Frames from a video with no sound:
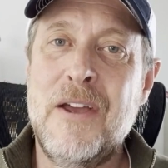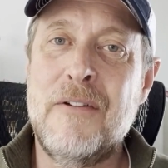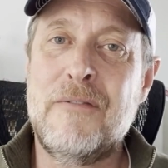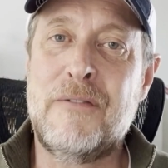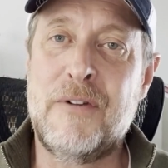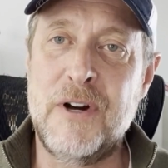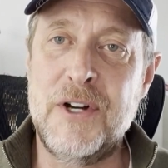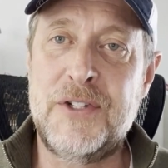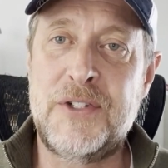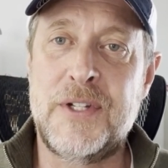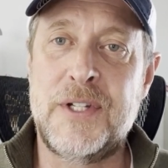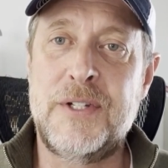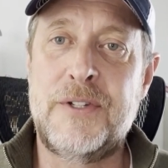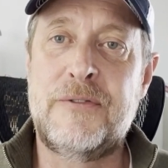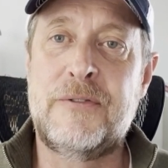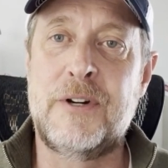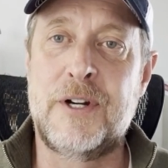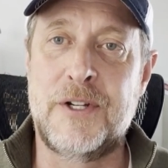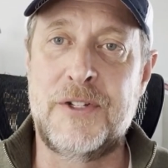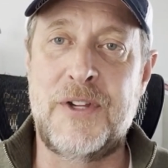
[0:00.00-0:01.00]
versus,
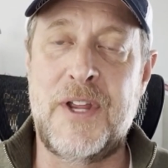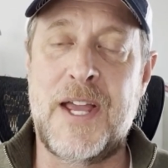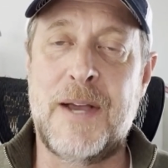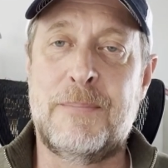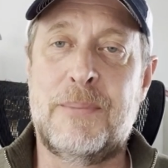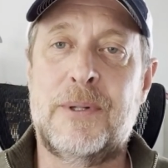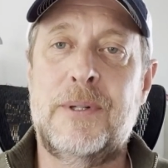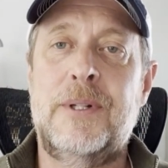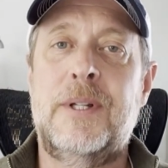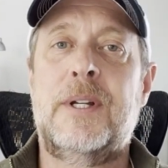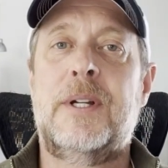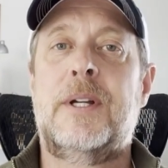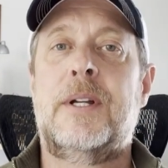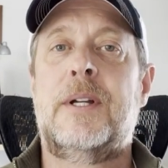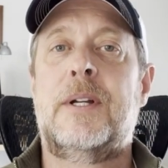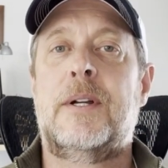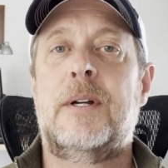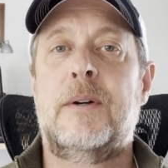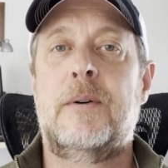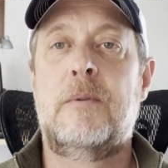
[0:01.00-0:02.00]
for example,
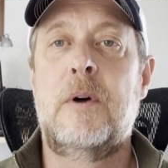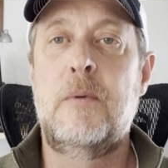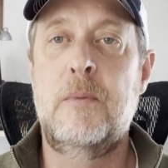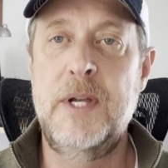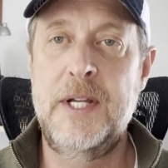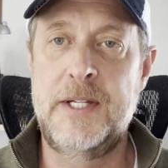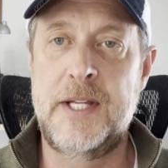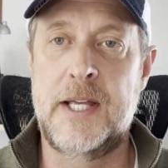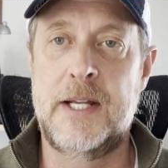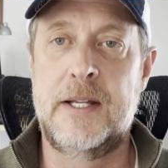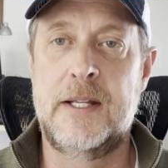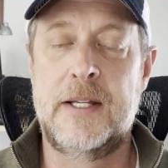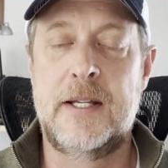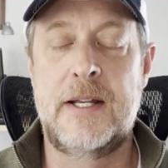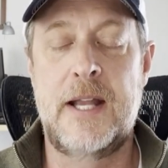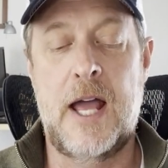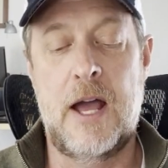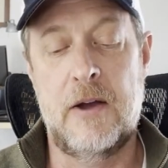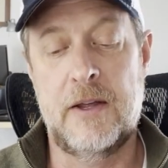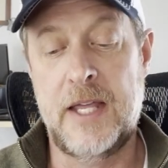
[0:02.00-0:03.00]
what we did.
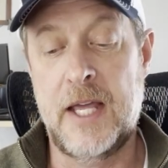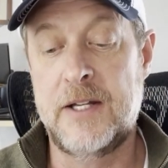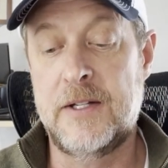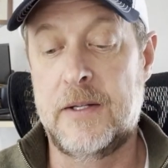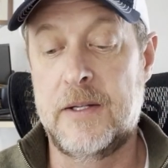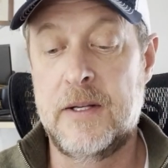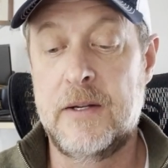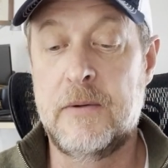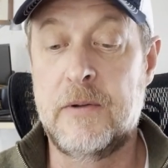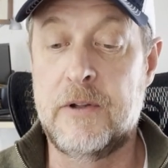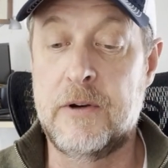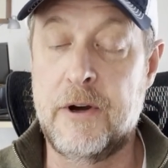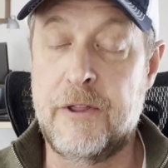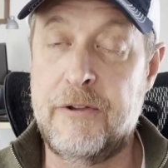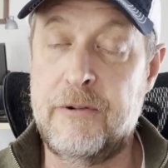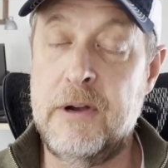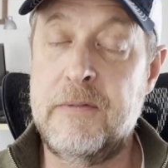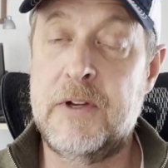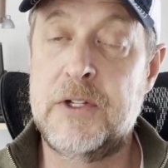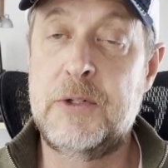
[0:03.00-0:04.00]
Now, again, there are
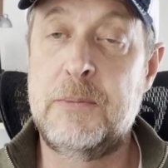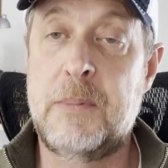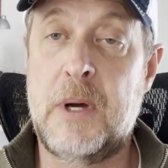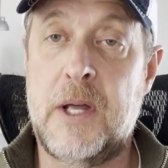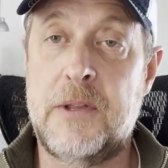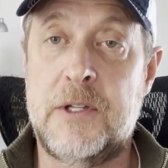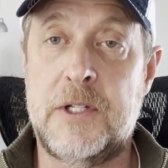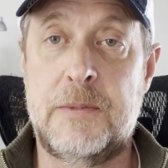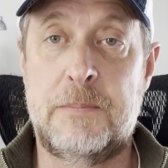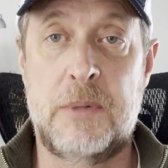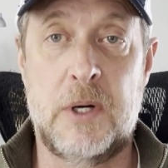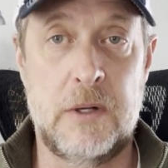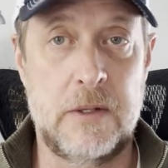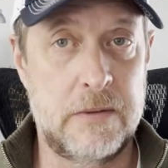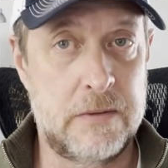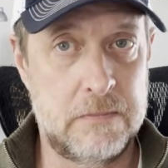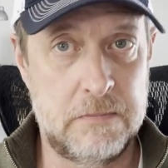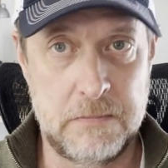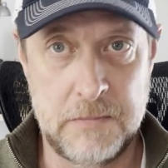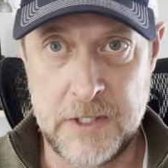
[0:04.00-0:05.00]
three of us who bought this boat.
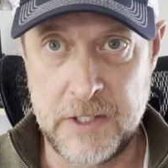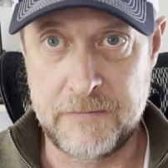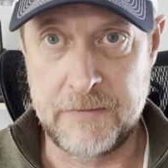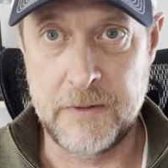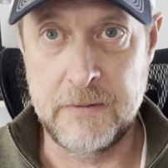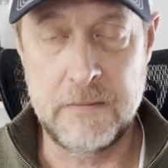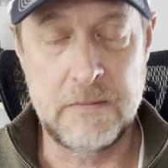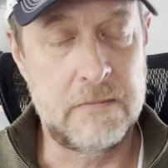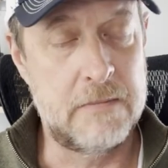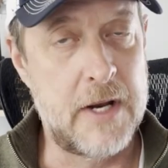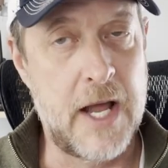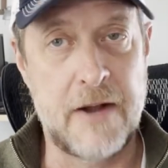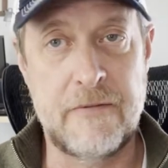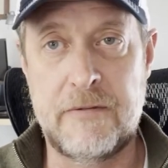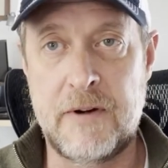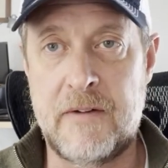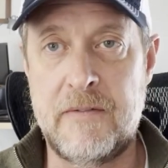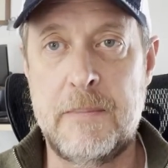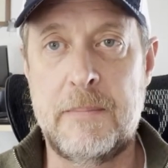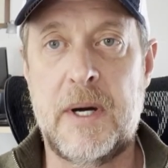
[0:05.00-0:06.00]
Different, not
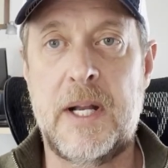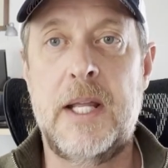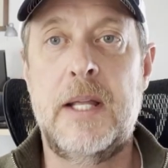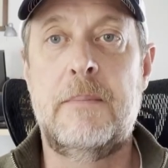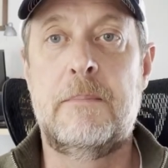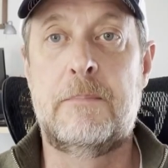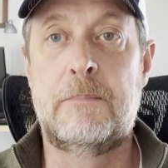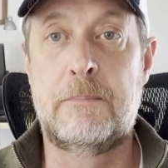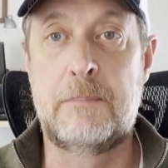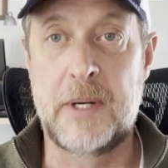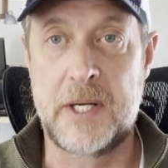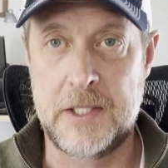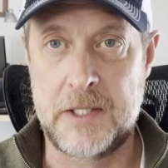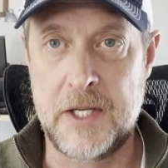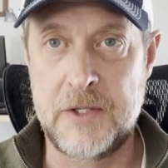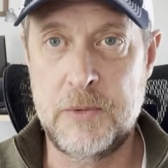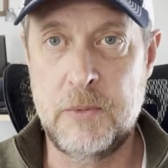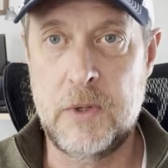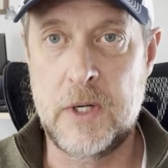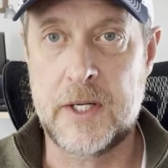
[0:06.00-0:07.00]
for everybody, but it
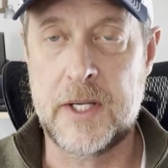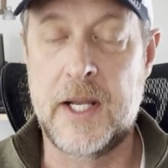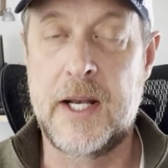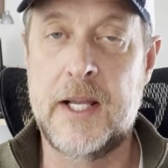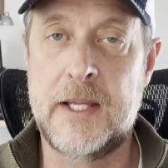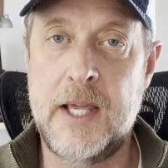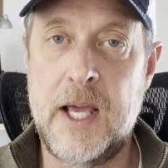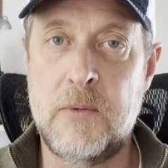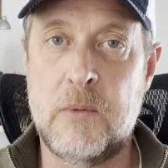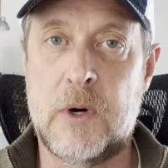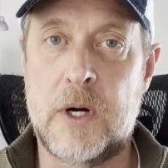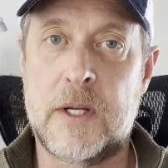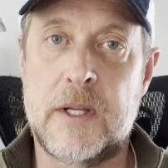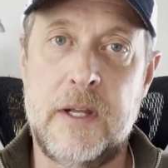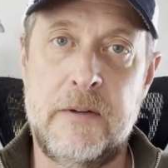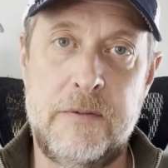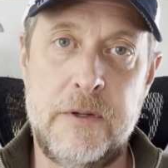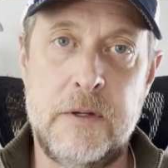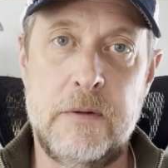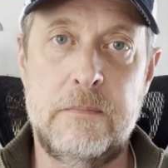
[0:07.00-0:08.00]
does work and it can work
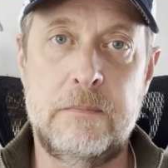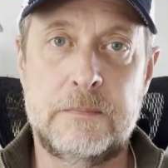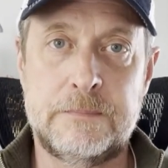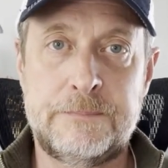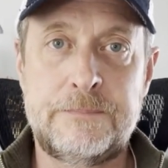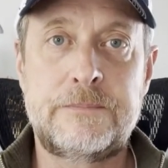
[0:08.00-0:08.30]
if you